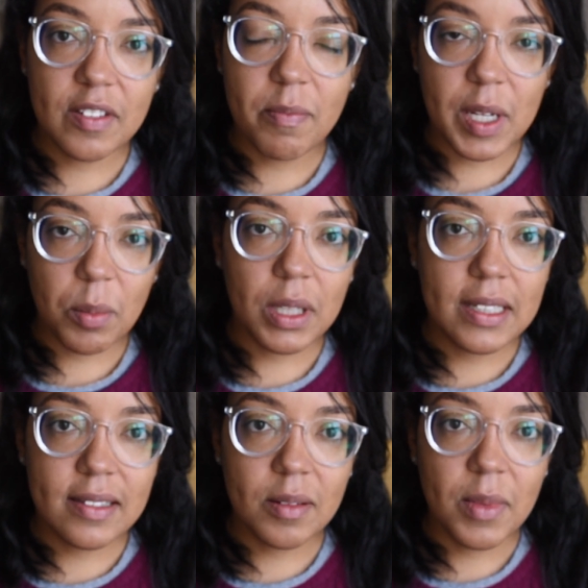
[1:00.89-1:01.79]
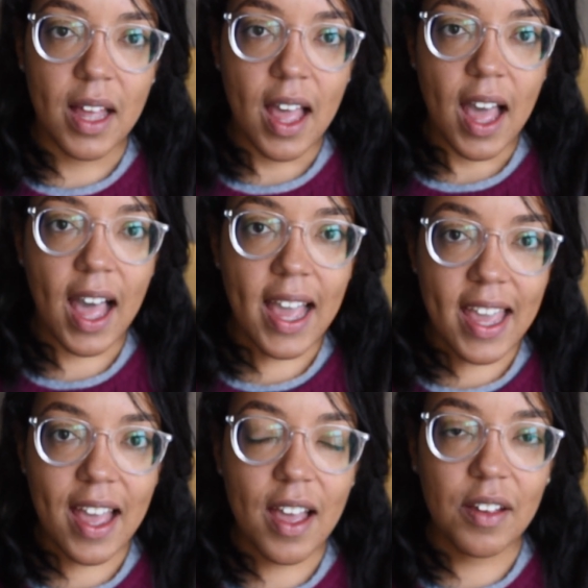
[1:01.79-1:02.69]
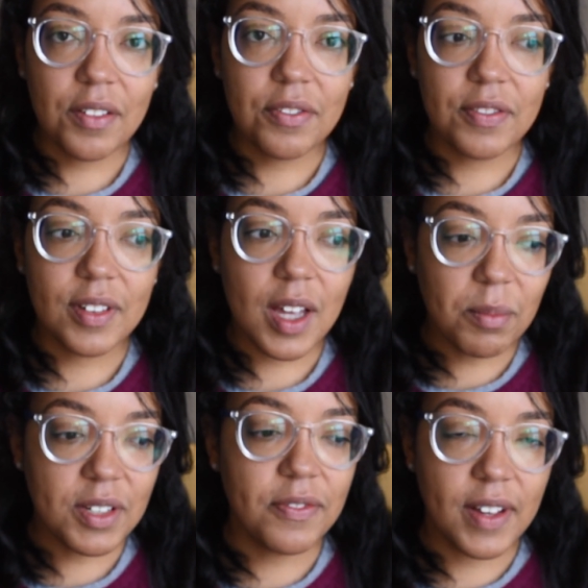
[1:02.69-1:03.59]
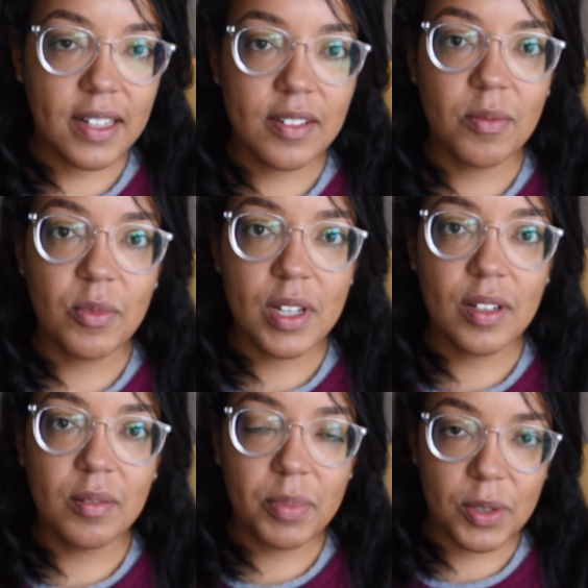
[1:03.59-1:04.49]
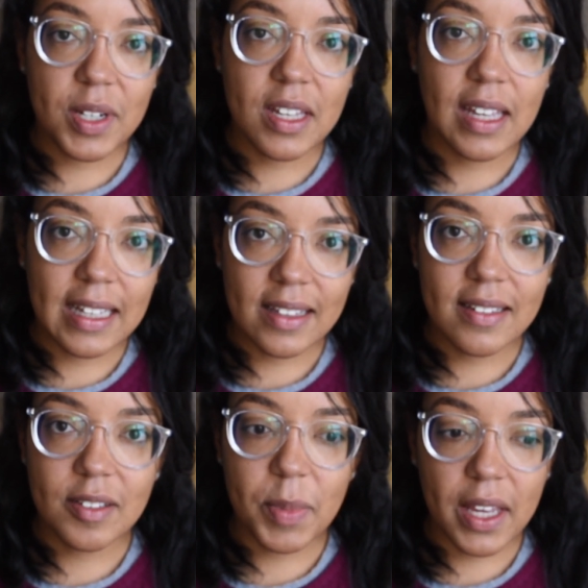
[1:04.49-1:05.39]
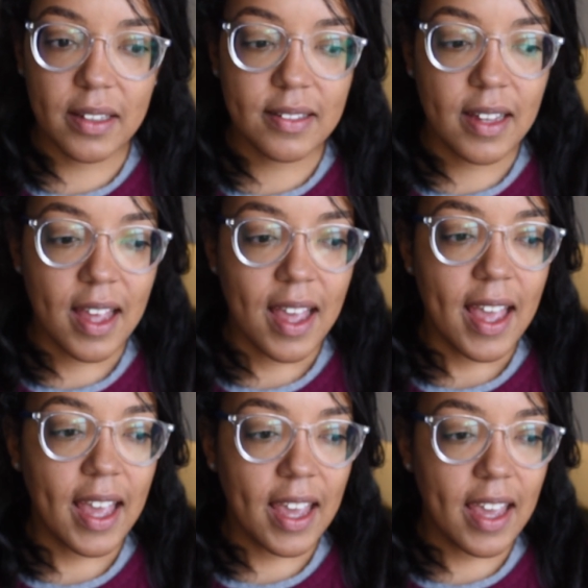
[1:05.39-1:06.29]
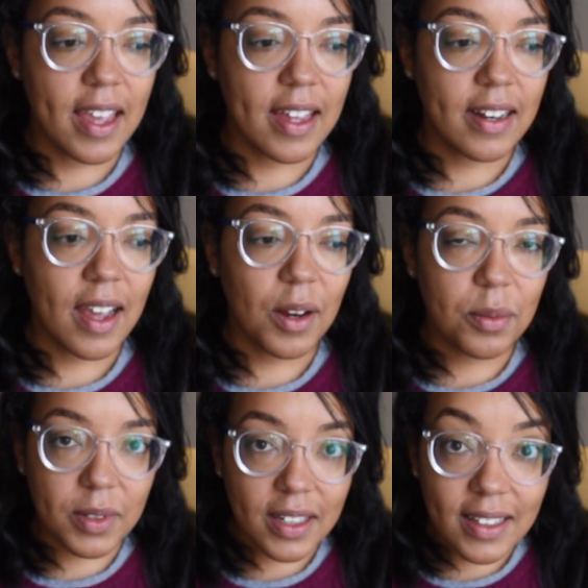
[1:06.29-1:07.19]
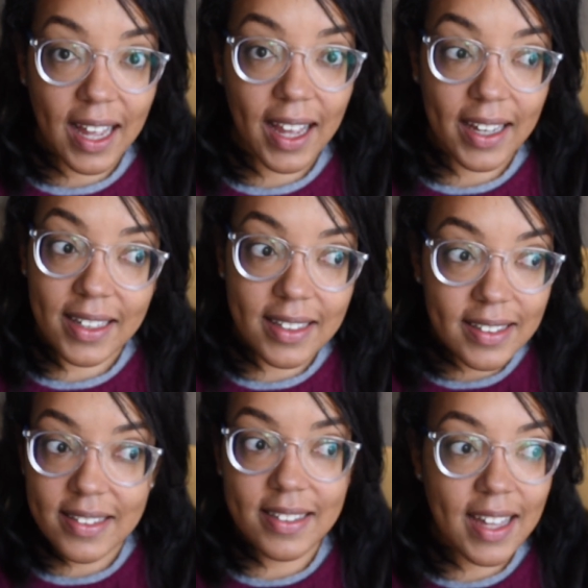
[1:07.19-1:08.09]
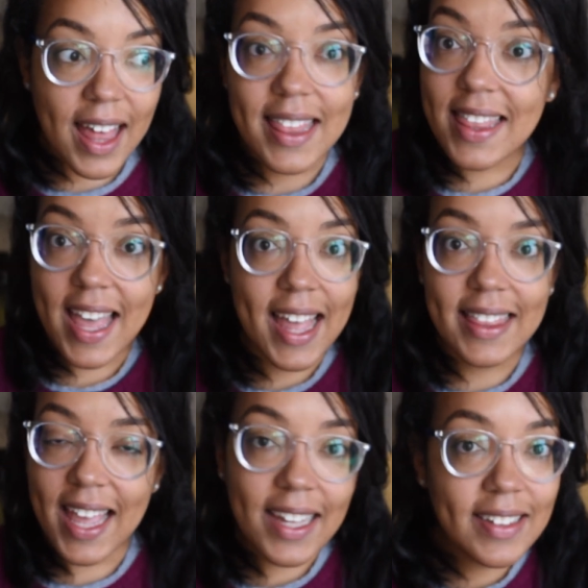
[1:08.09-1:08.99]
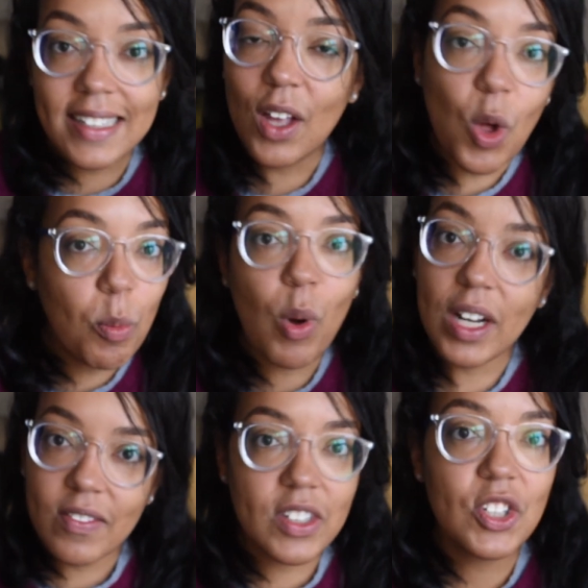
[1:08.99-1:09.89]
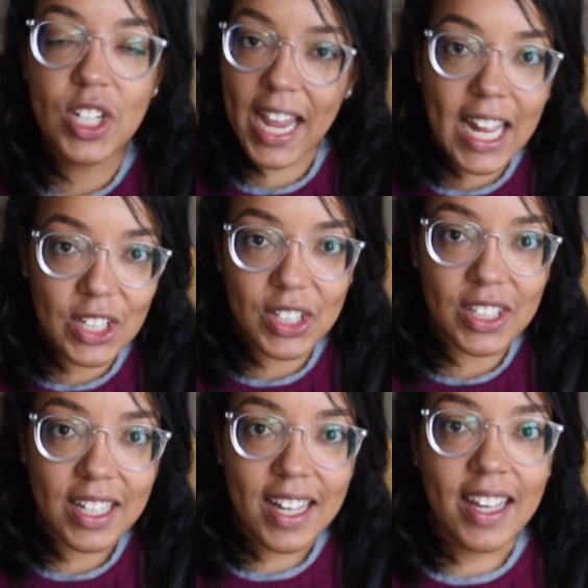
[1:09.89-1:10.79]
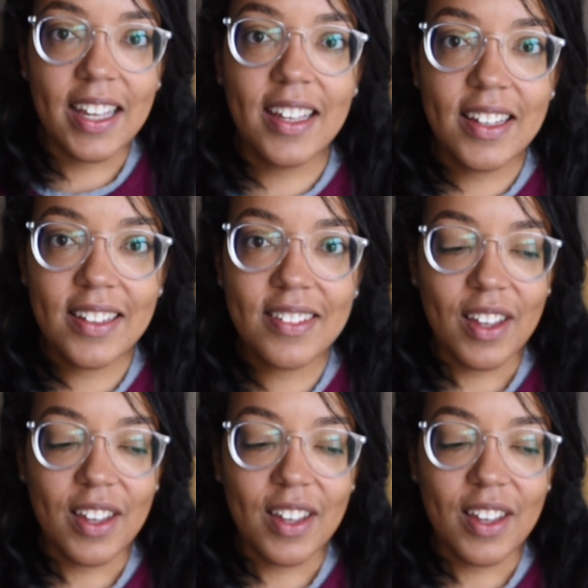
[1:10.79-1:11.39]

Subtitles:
of minimalism, I have come to find some real beauty in this space. And I realized that that's like the whole point of this channel, is